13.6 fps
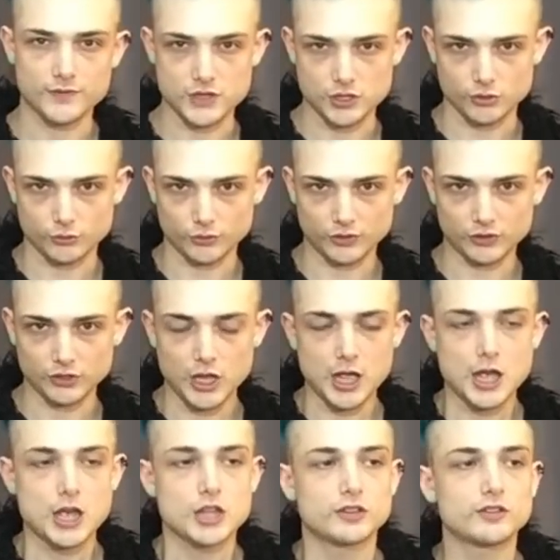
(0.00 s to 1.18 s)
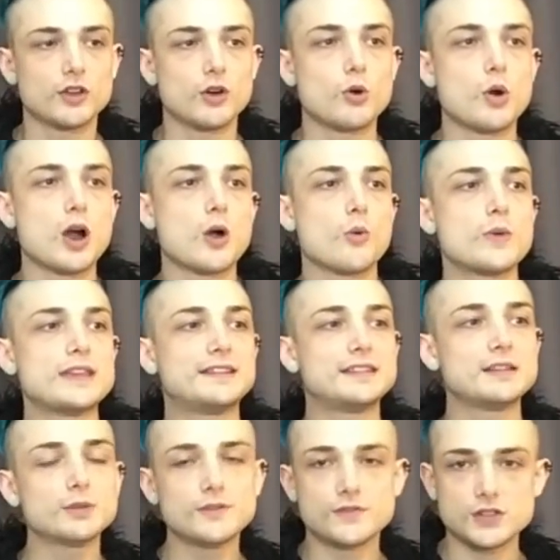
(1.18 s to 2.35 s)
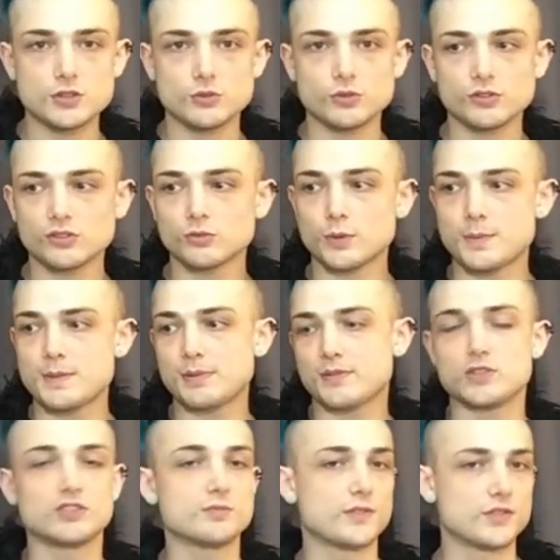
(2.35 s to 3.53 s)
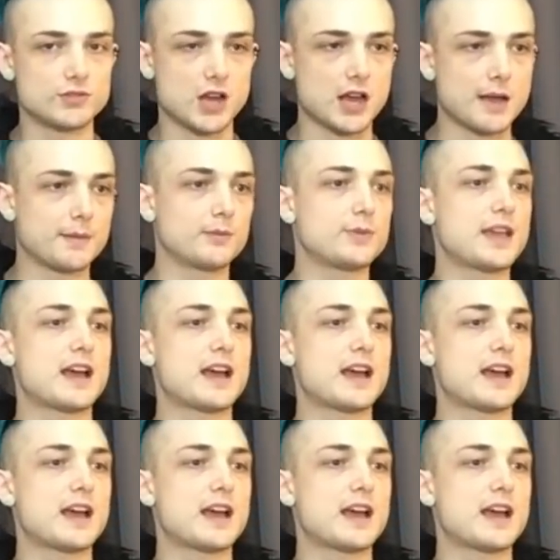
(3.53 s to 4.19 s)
reviews. So we see reviews where people have used them a few times.